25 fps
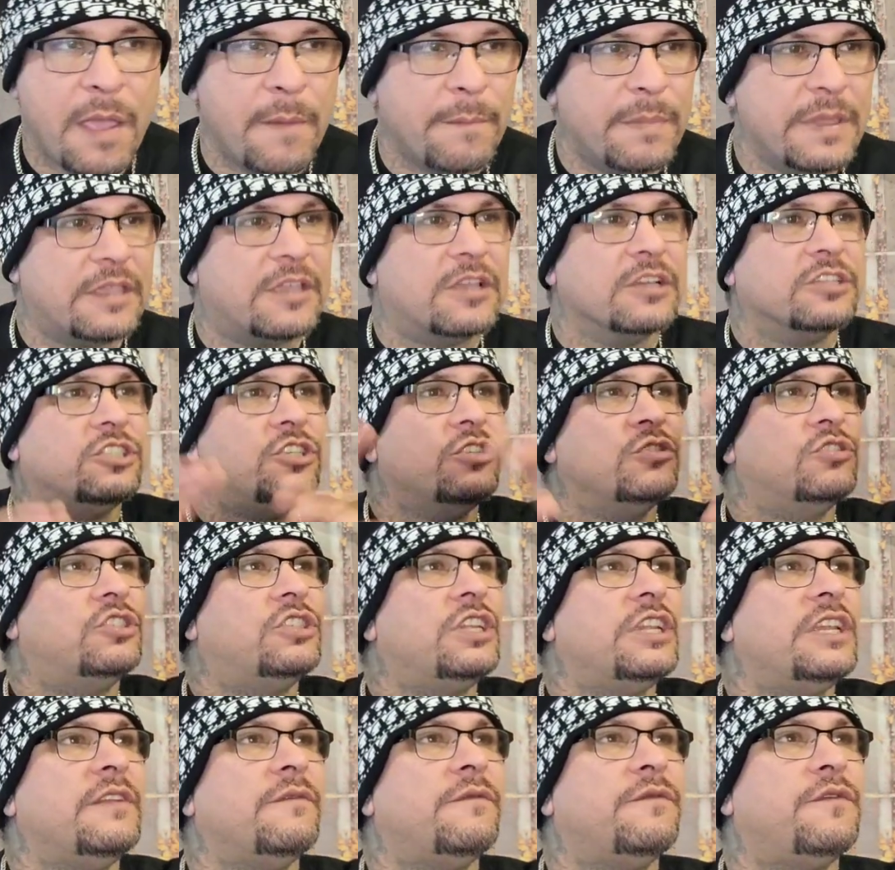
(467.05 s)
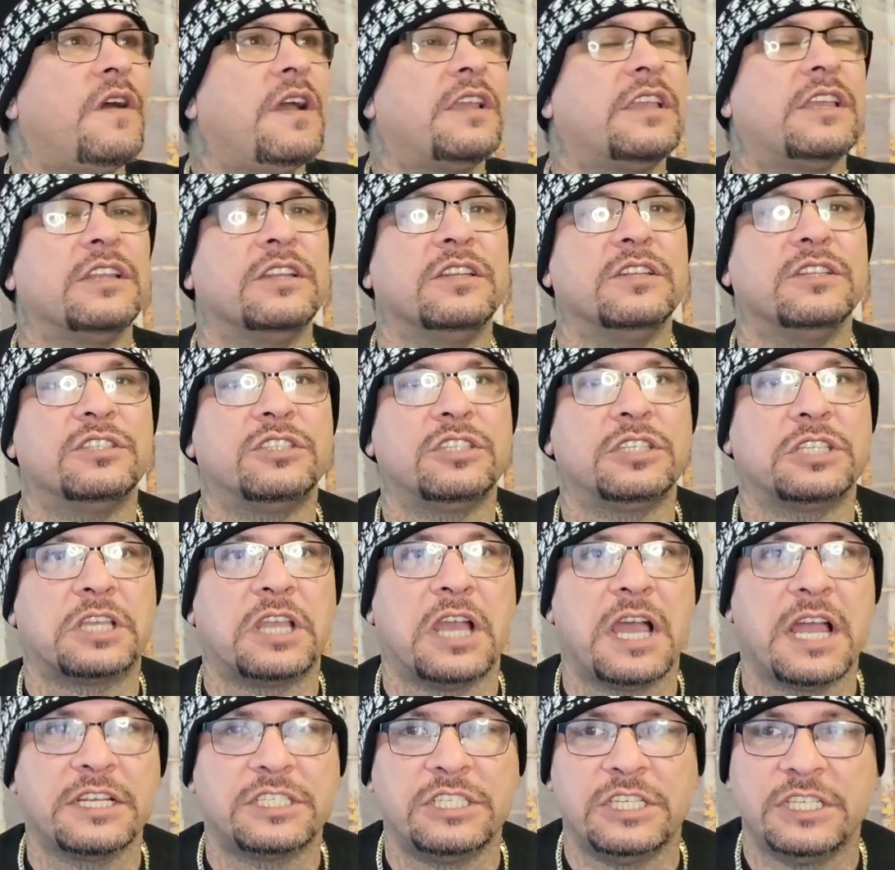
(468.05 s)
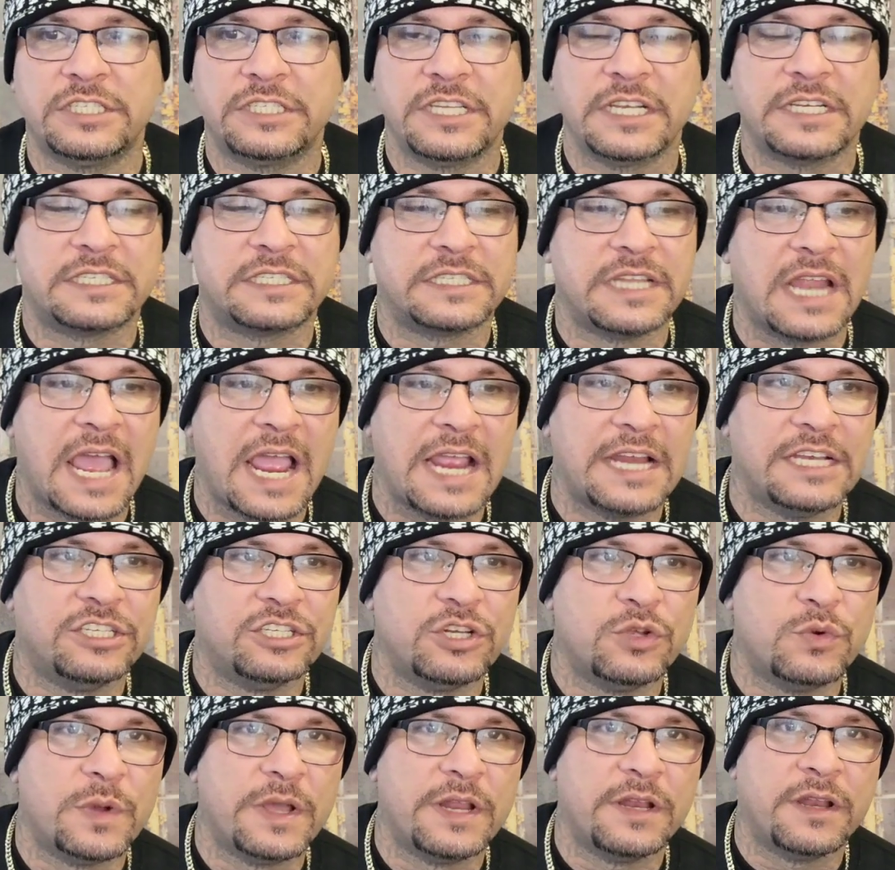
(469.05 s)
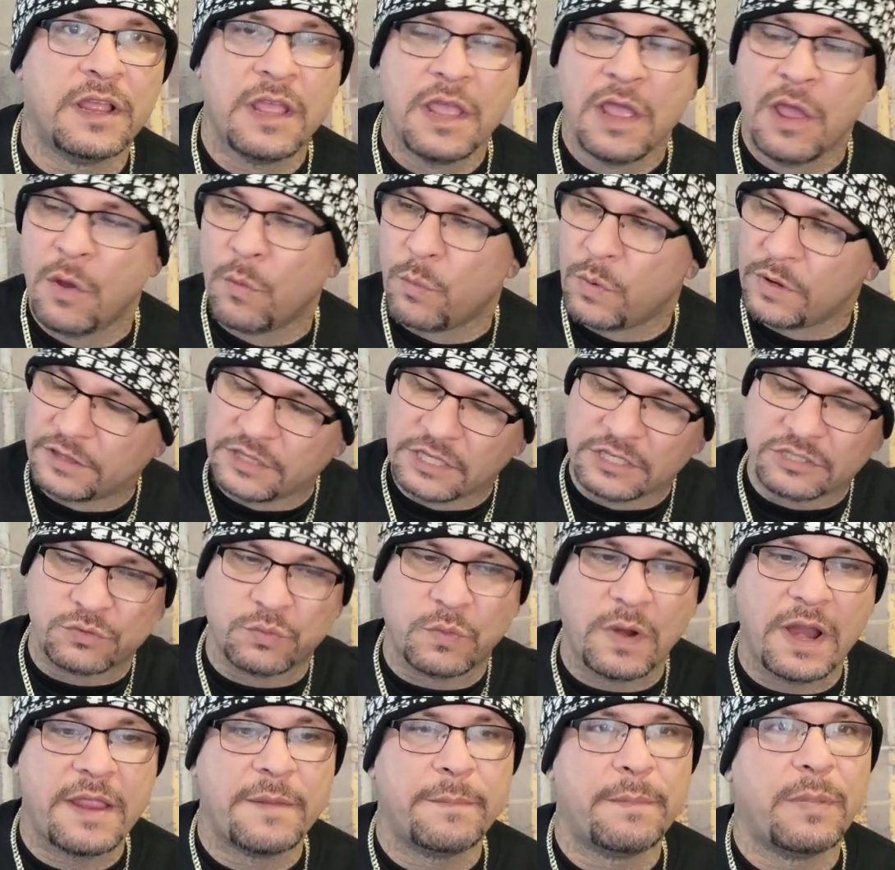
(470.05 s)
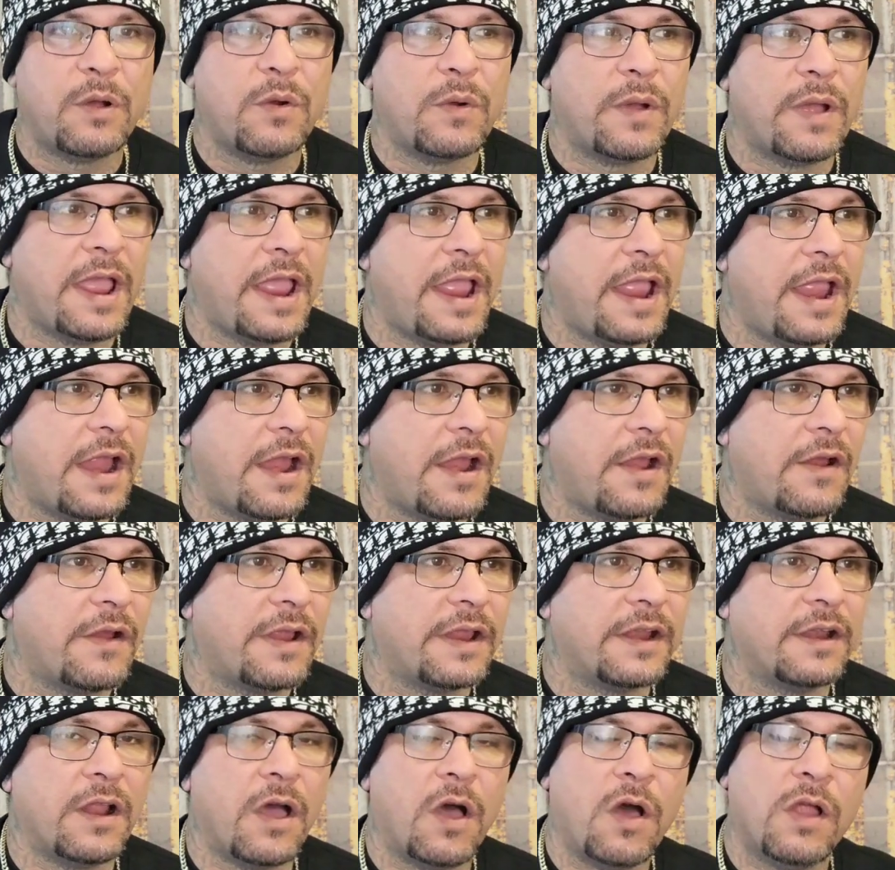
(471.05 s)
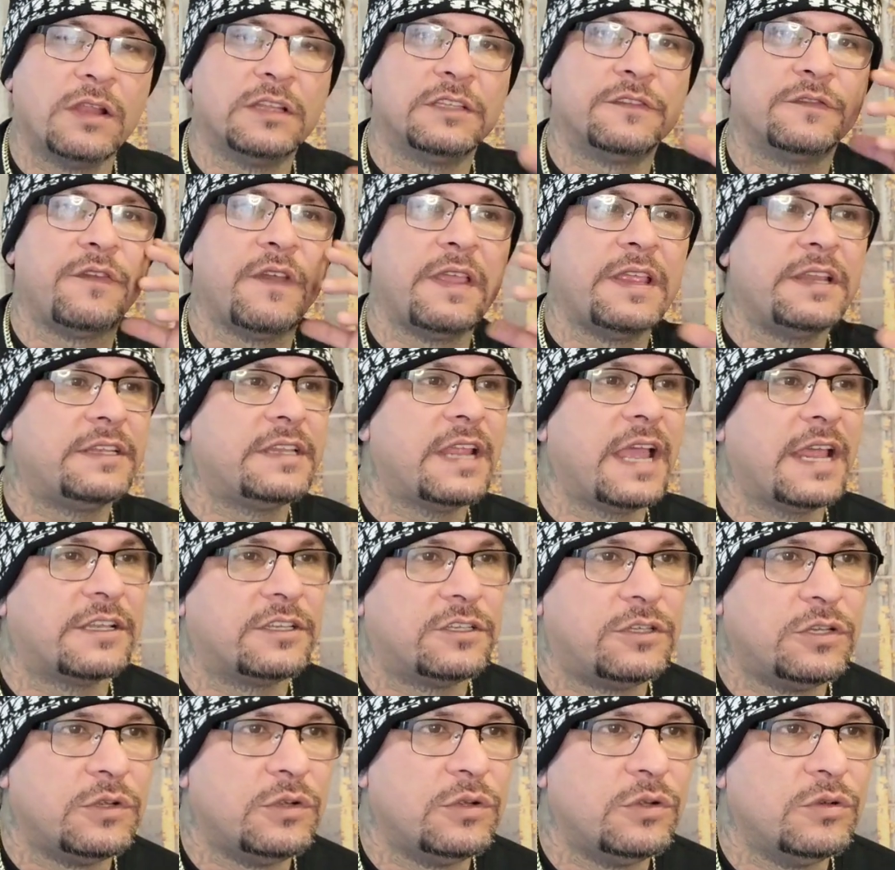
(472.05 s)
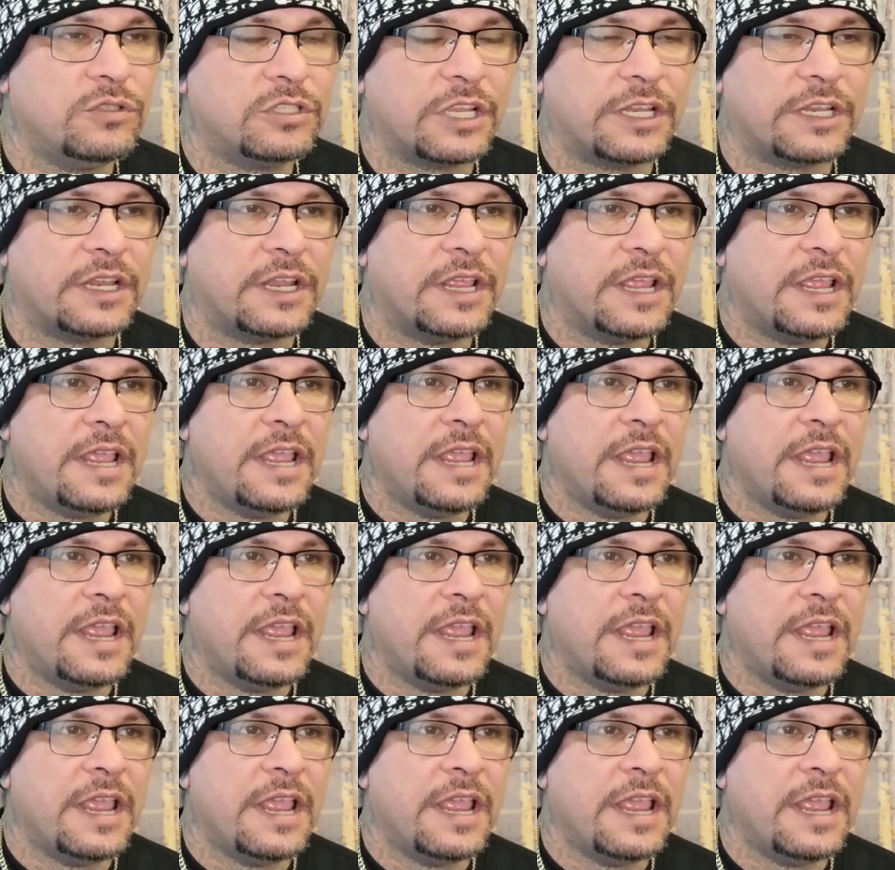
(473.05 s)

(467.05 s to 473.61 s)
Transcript: because you've seen fucking Tekashi 6ix9ine do it with his rainbow hair and all his fake tattoos and